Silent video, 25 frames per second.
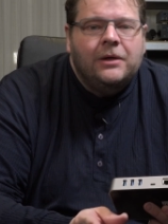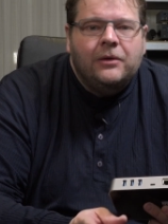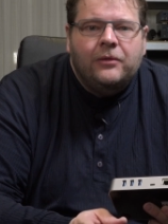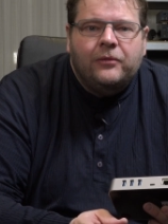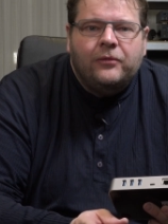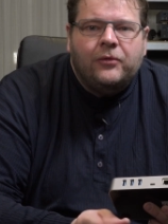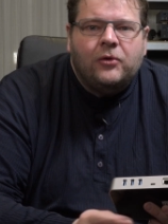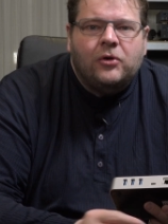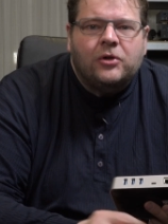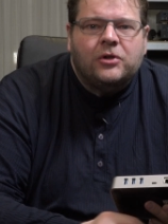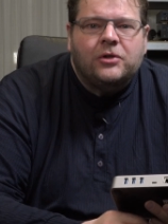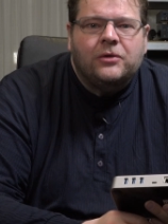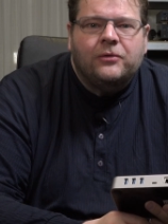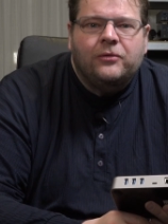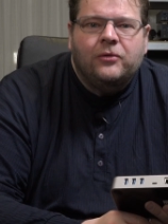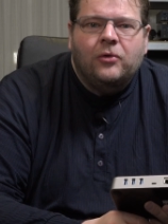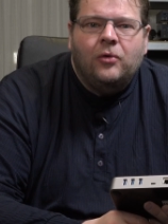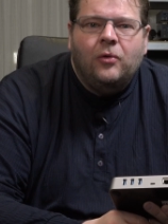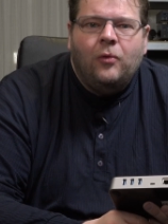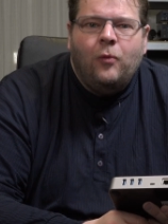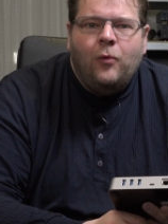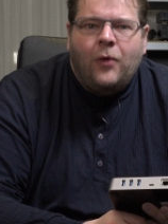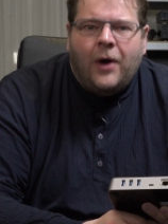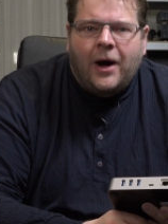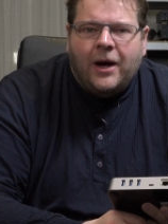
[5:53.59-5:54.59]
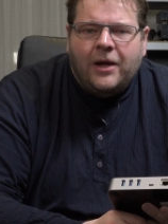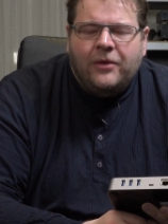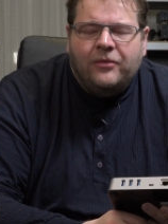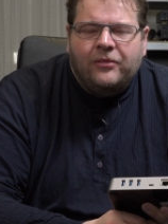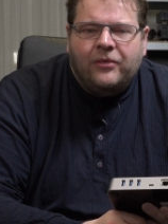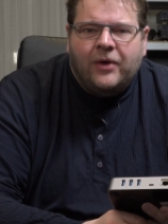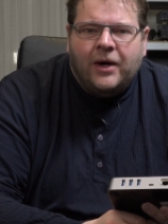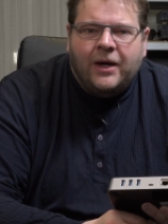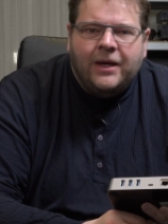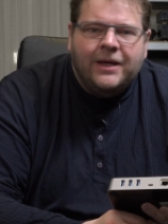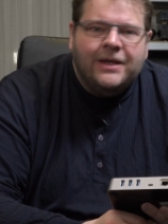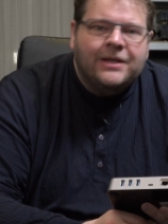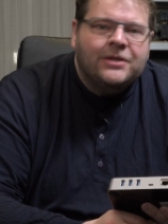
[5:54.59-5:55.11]
First of all,
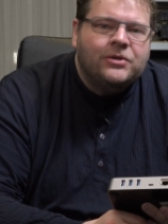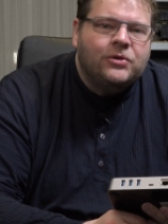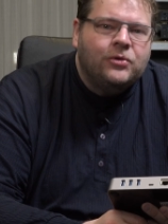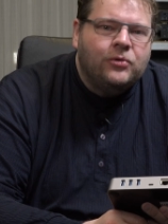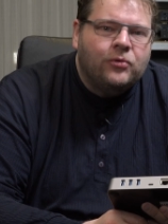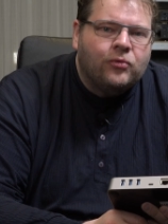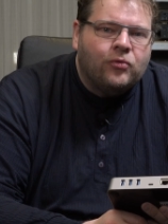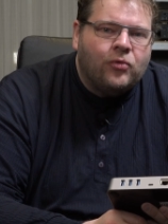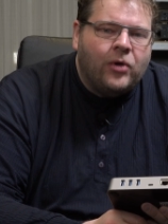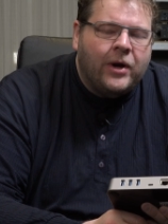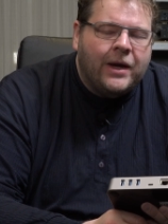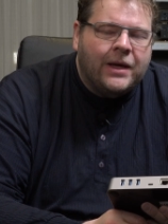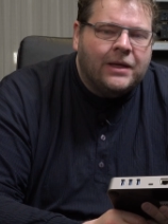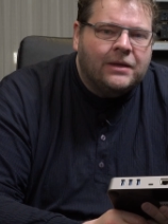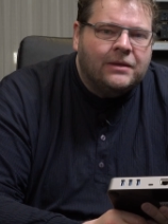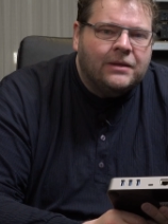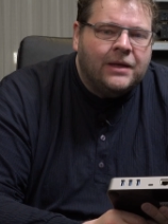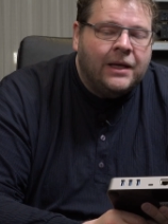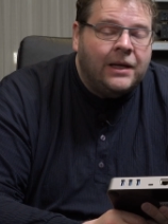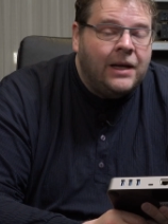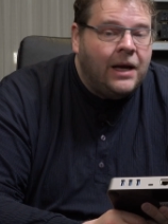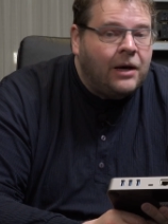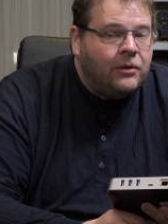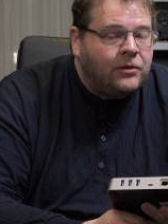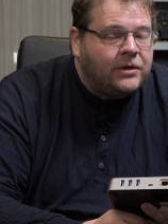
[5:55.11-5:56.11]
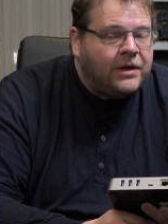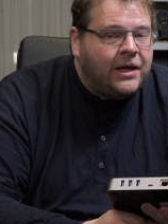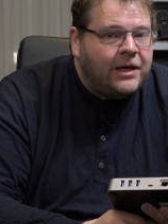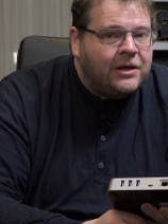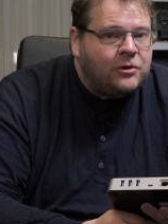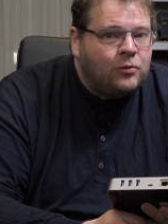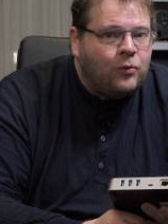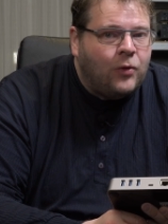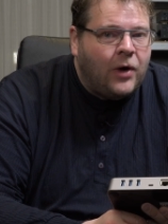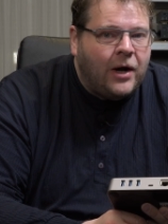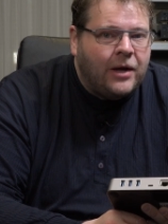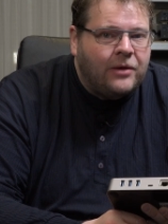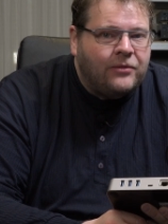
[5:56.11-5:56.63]
Wi-Fi is great, and
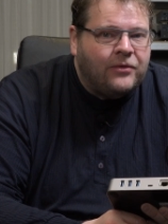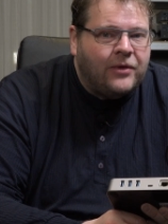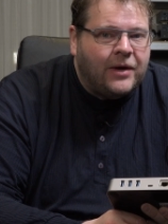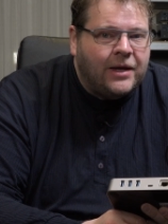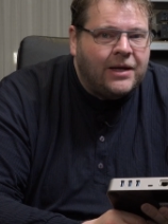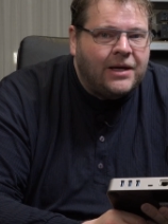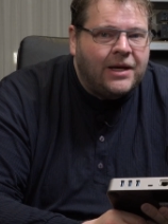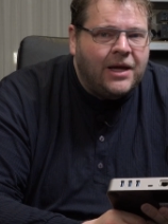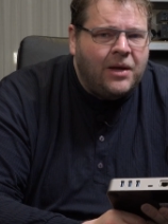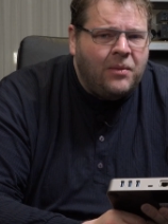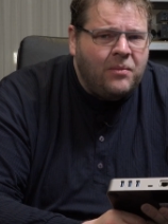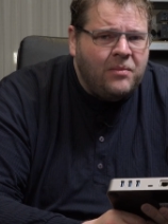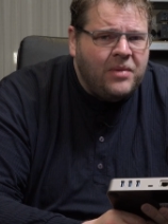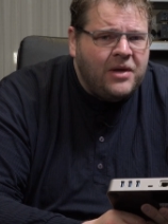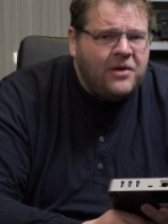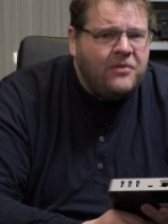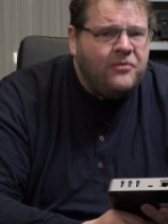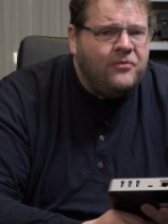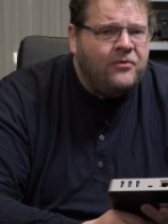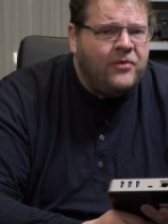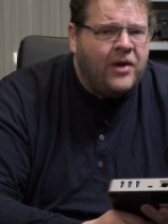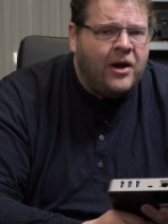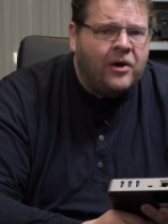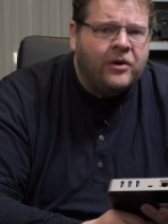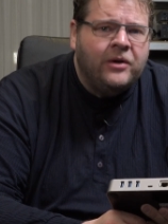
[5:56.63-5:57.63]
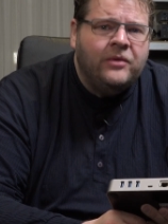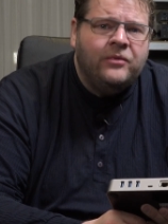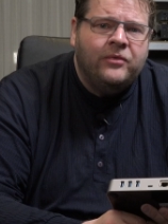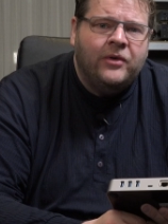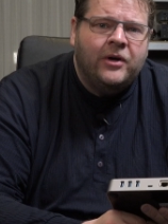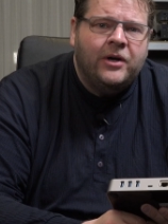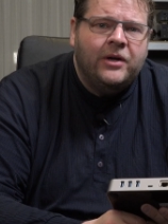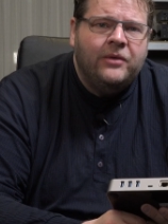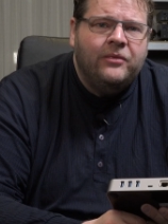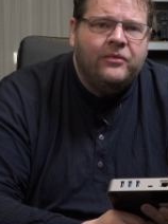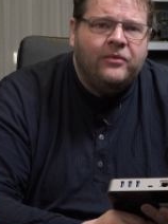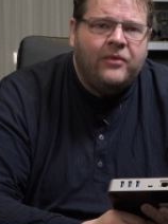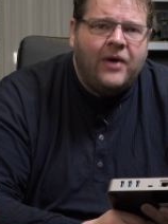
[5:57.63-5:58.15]
nowadays Wi-Fi can be very,
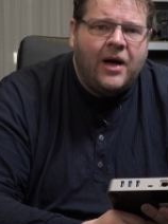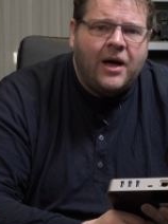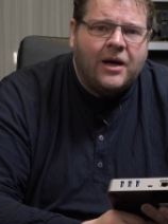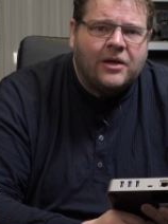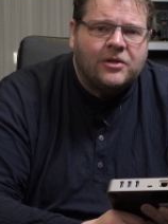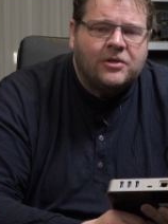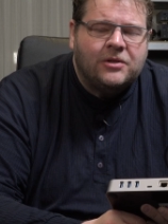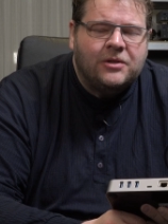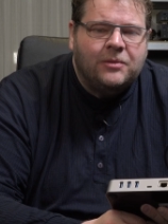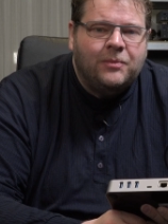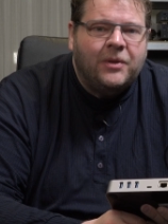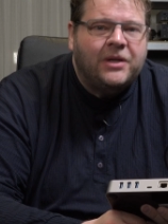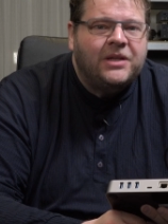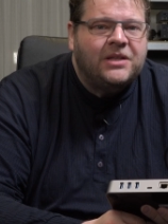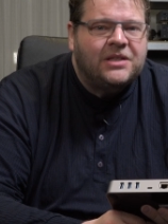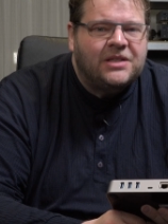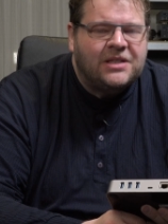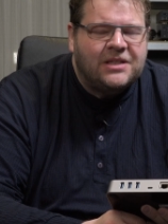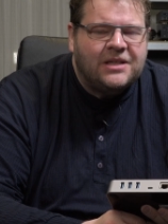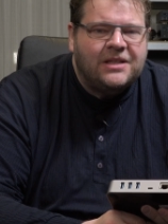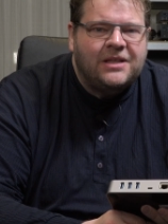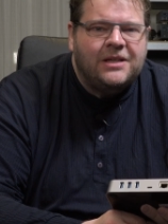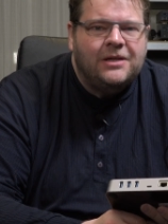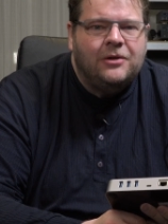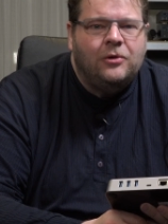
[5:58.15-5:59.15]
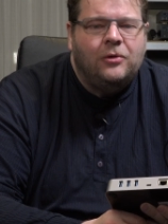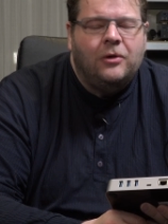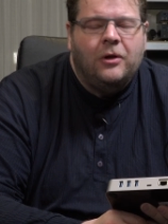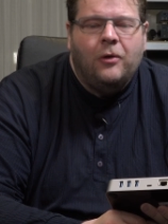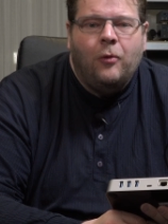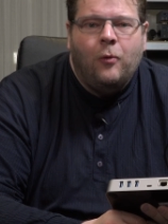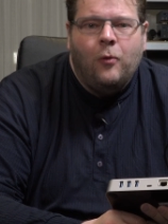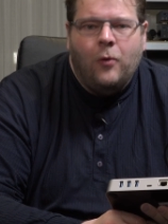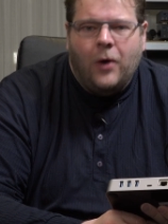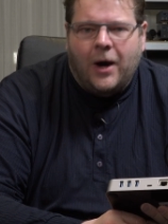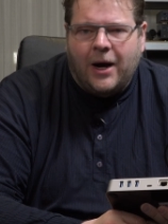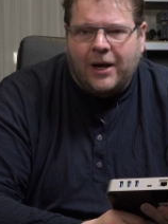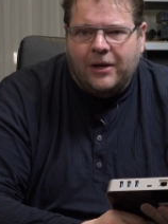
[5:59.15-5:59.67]
very fast, but it's still
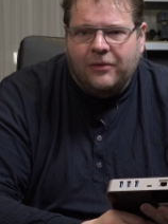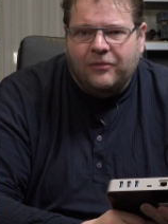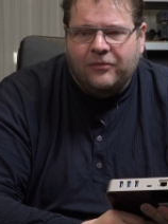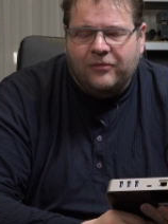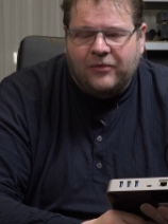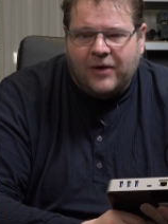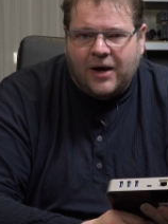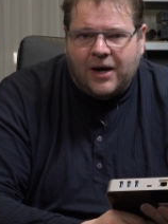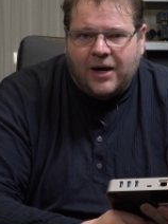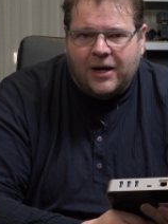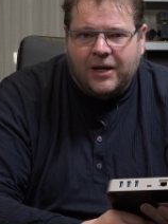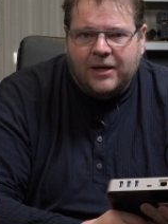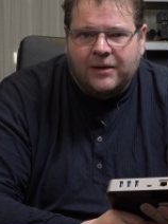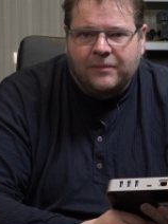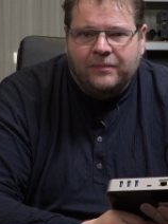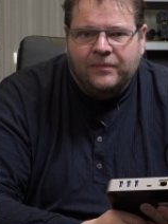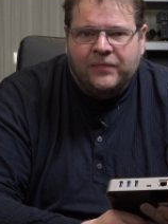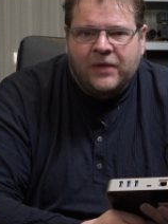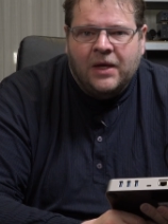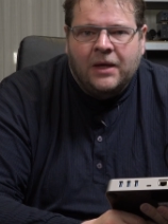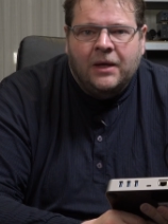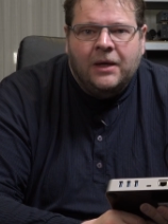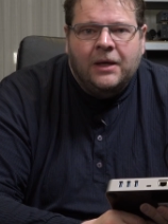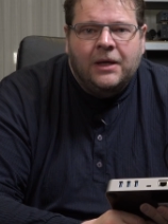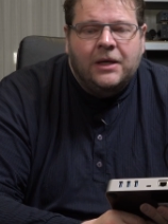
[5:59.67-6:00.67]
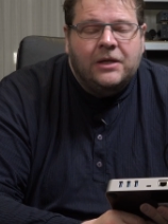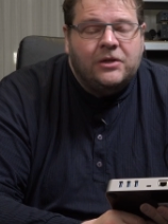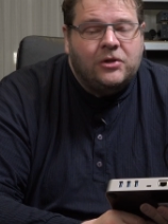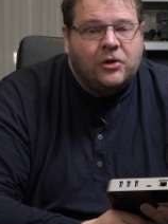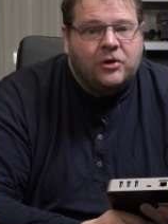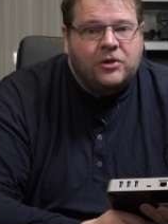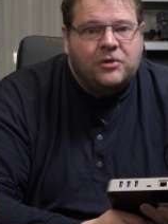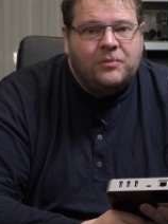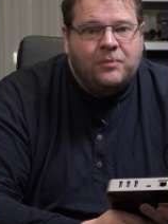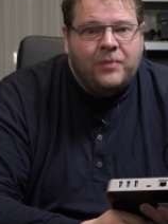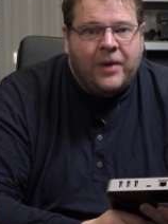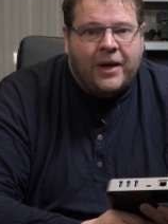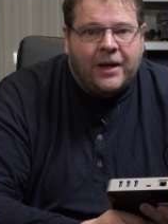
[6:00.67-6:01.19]
Wi-Fi. So
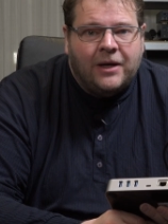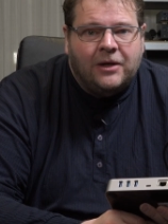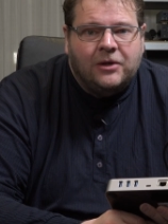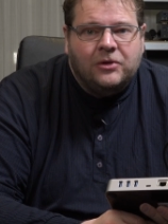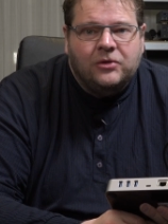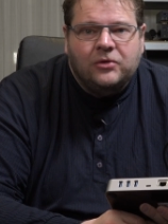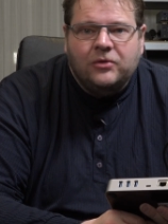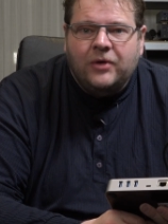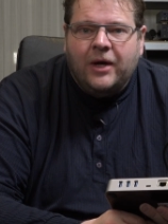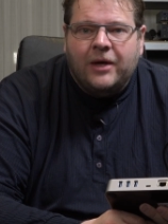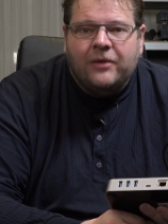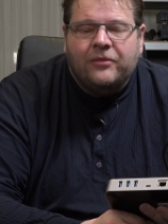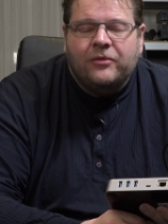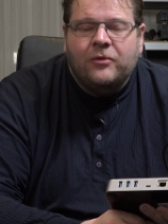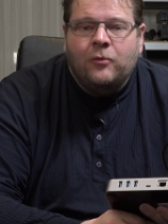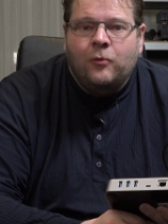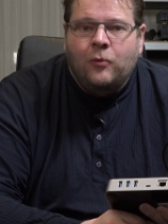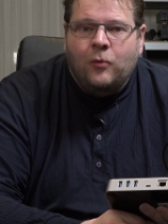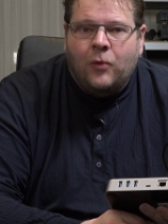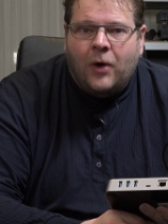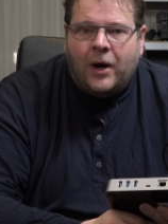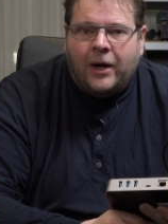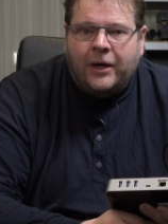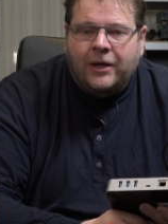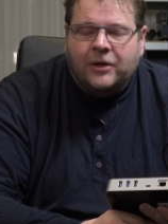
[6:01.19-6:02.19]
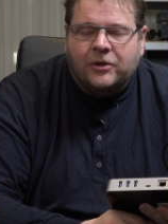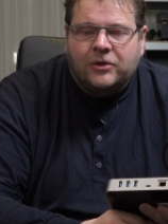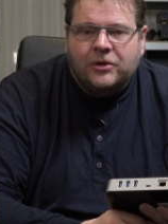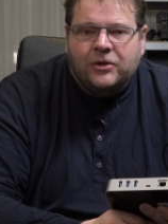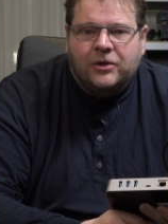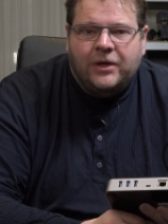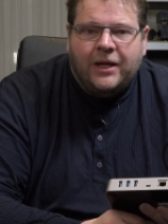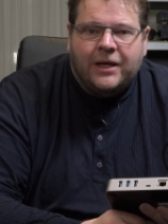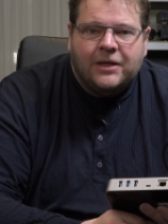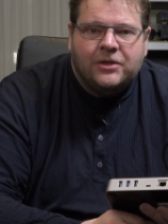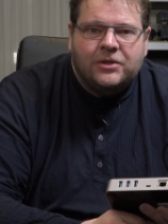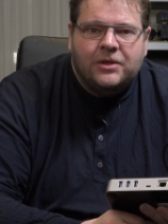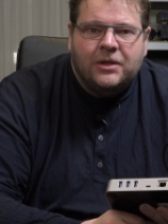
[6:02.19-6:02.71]
it's better to have a wired
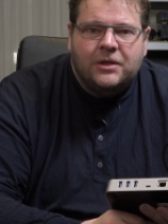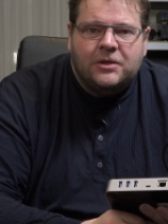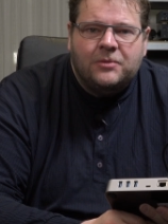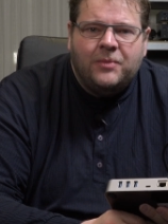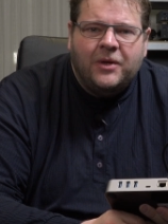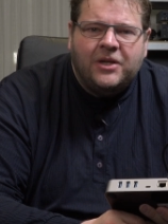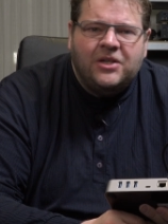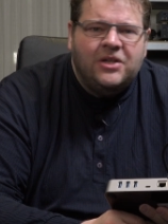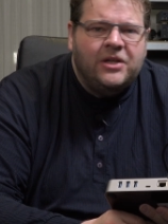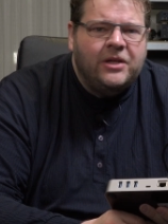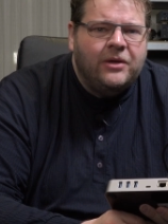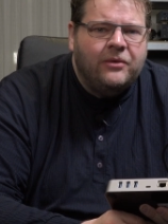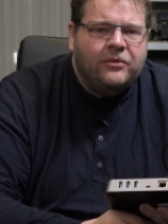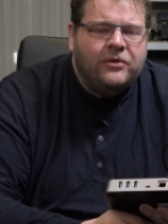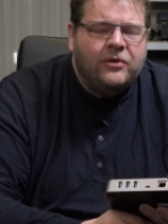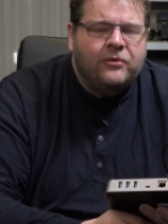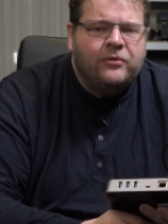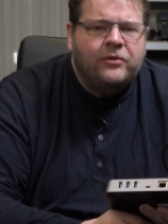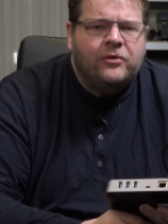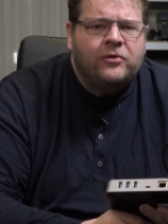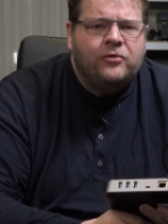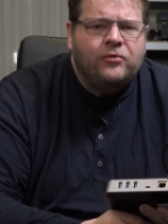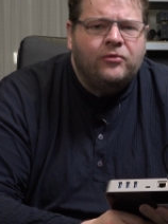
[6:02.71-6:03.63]
connection, especially if you have a